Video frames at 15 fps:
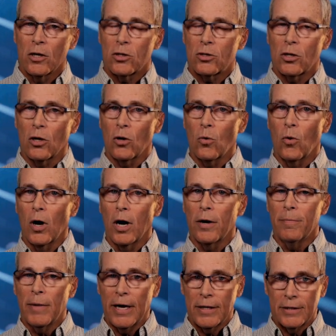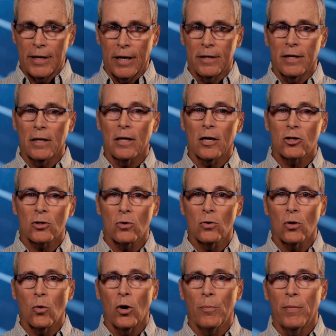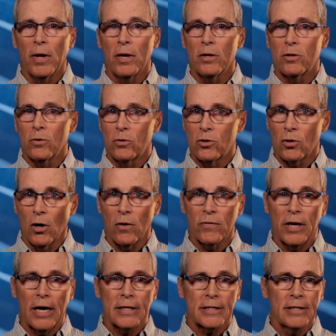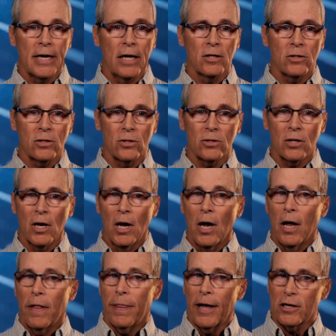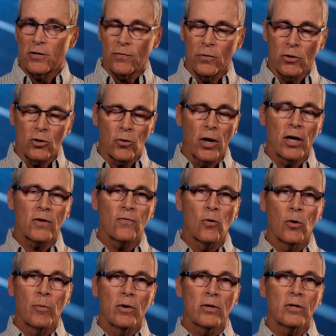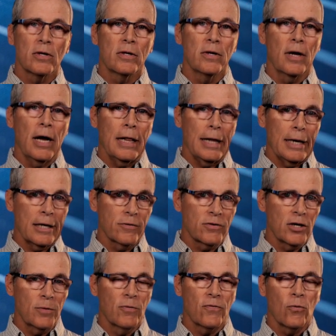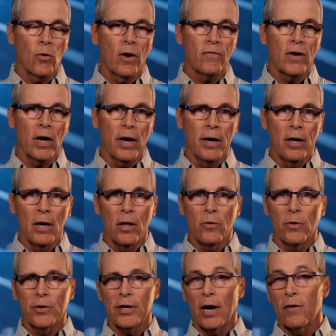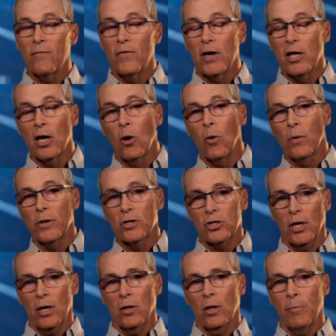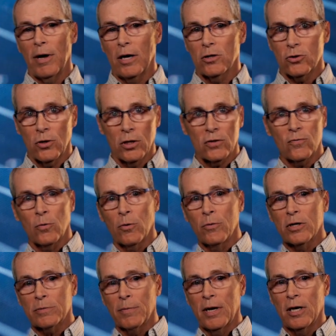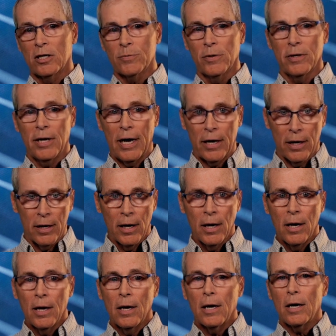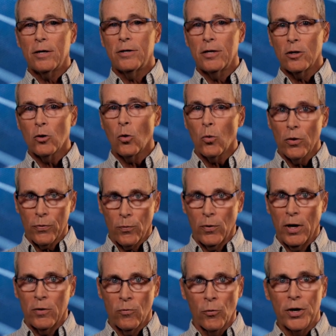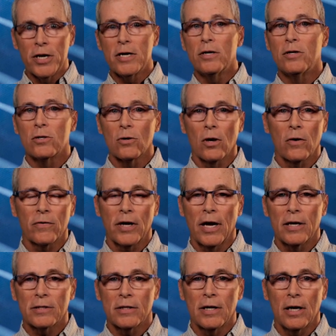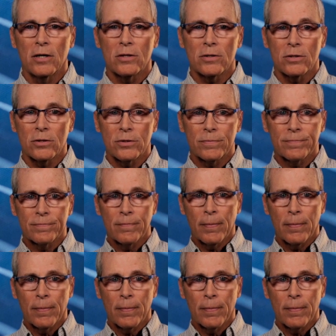So maintain the electrical equipment, do dissolved gas analysis. That's for the transformers. And like I've said before, I've got another entire video on the channel about transformer risk management and how to deal with and read dissolved gas analysis.